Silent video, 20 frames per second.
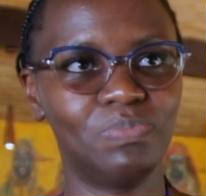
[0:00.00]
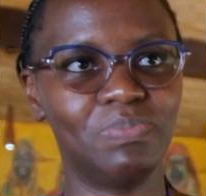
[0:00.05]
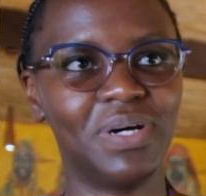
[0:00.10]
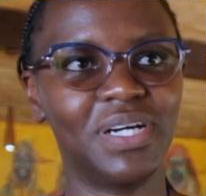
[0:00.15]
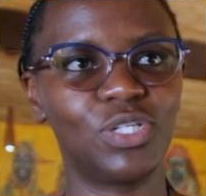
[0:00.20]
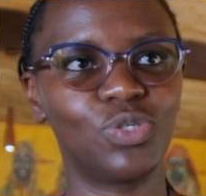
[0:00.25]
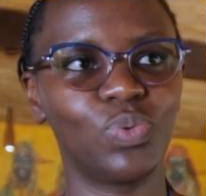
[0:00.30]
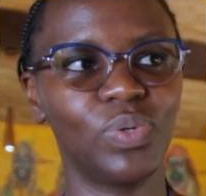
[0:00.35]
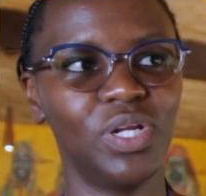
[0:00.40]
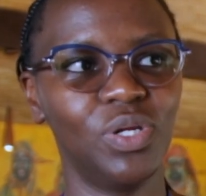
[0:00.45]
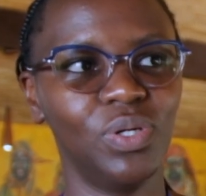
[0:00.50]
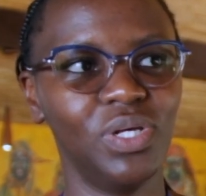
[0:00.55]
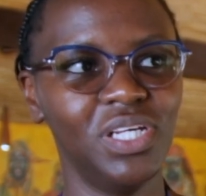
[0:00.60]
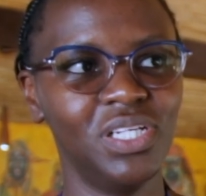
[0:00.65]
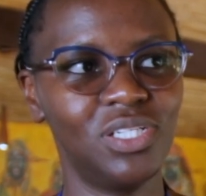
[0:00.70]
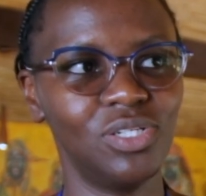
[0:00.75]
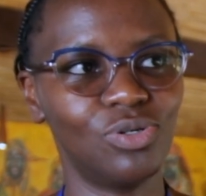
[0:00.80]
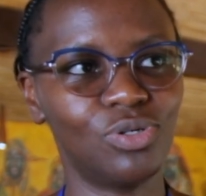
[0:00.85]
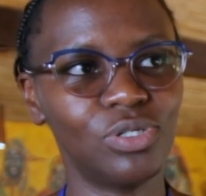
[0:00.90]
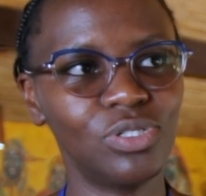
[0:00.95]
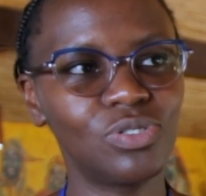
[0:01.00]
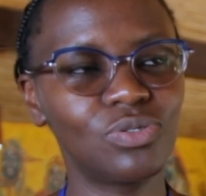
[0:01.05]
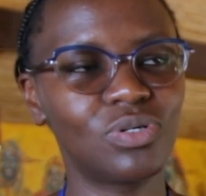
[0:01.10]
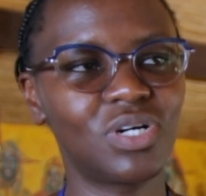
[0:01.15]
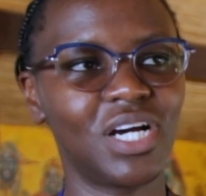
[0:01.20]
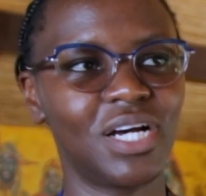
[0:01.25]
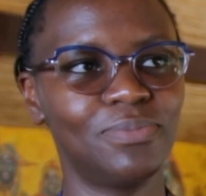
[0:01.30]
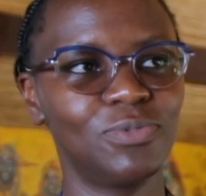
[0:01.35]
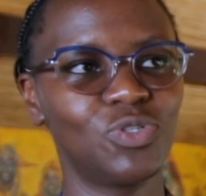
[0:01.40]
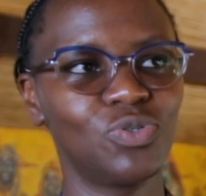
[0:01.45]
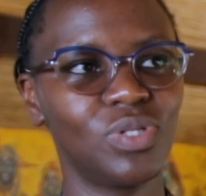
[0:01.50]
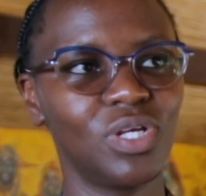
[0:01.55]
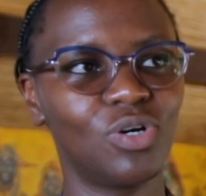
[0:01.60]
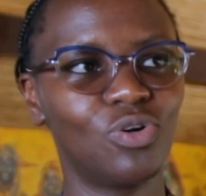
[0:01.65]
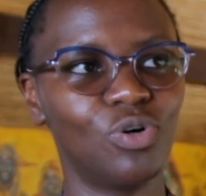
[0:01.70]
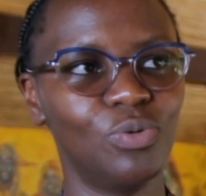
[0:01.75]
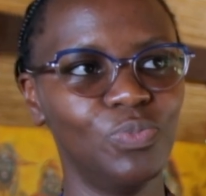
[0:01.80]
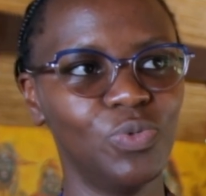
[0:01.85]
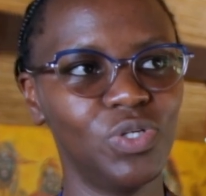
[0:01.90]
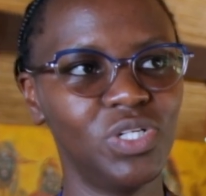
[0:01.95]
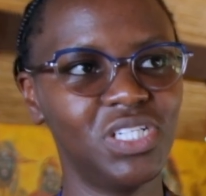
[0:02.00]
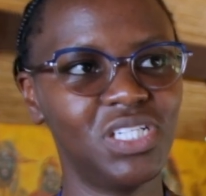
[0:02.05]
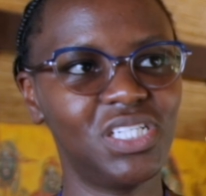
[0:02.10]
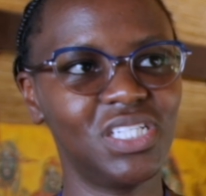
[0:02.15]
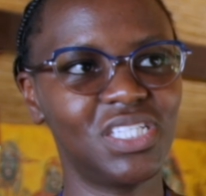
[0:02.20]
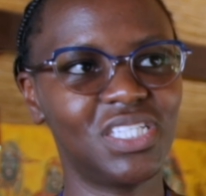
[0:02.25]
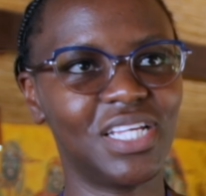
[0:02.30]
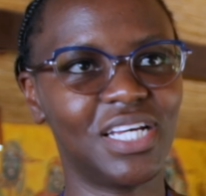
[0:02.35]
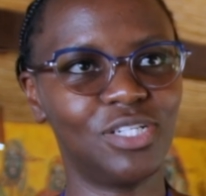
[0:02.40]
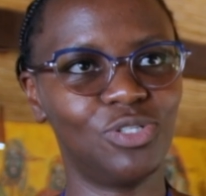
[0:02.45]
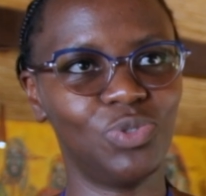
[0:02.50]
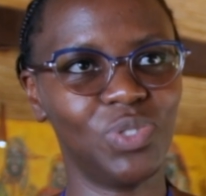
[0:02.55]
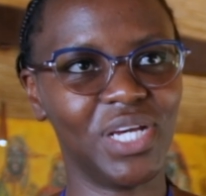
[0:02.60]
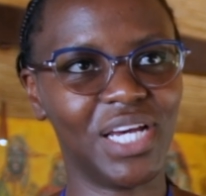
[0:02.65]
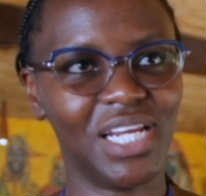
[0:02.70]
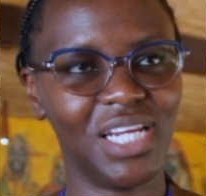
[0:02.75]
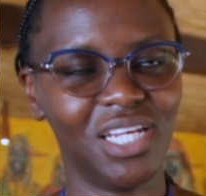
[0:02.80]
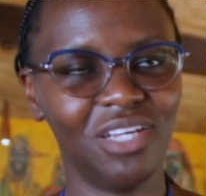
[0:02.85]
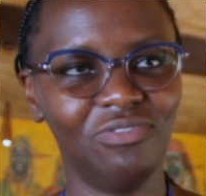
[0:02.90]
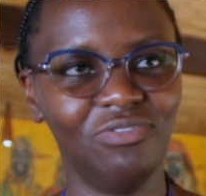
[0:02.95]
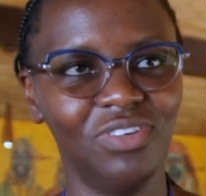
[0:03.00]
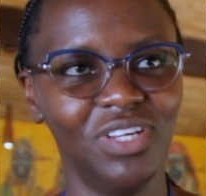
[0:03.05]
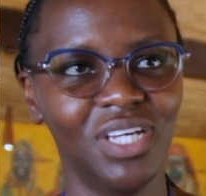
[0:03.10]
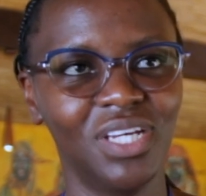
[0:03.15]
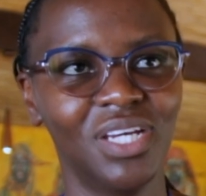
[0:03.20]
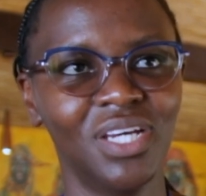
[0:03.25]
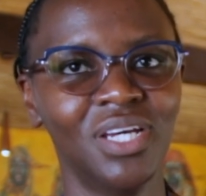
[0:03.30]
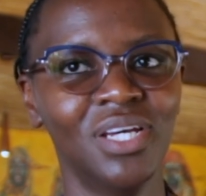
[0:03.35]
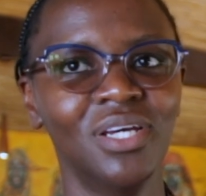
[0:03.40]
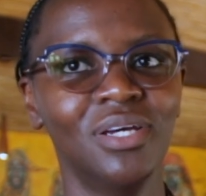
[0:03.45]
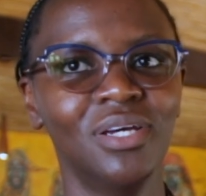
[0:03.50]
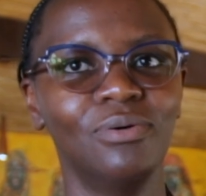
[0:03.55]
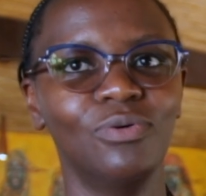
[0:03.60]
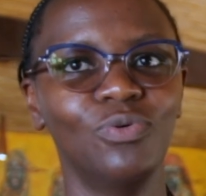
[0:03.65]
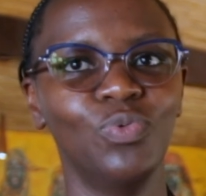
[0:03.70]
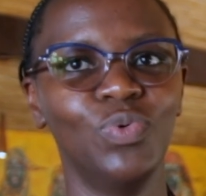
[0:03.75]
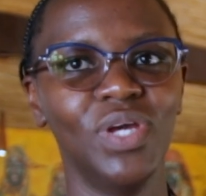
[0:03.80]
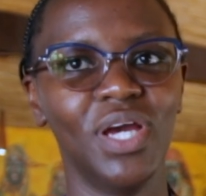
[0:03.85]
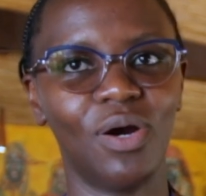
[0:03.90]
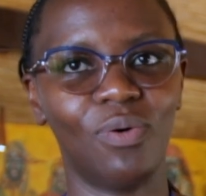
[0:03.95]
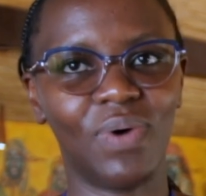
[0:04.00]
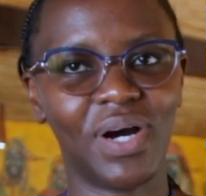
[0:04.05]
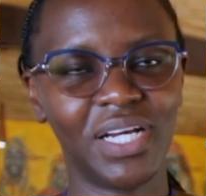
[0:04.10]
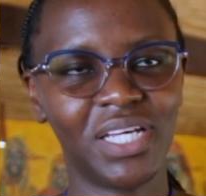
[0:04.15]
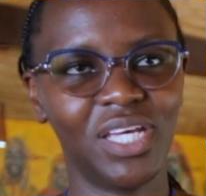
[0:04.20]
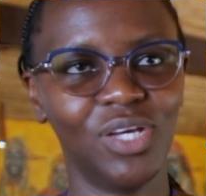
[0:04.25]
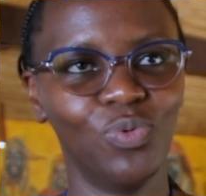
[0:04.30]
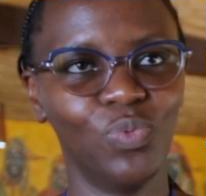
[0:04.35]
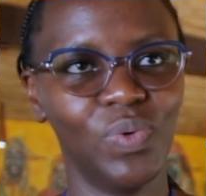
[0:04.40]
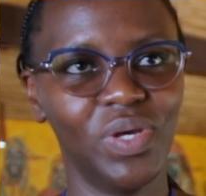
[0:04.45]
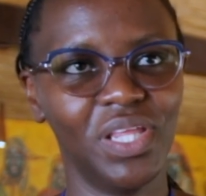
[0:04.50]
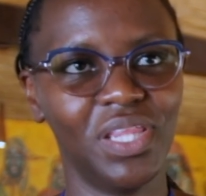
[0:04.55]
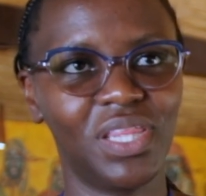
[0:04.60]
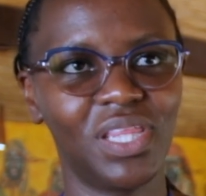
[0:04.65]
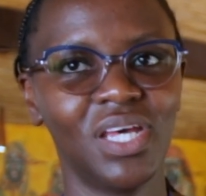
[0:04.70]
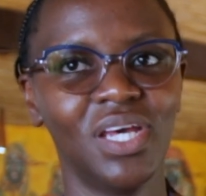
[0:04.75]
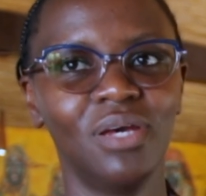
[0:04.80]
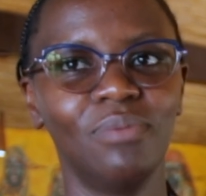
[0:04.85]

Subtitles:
but when it also comes to the communities that we are living, we are working with.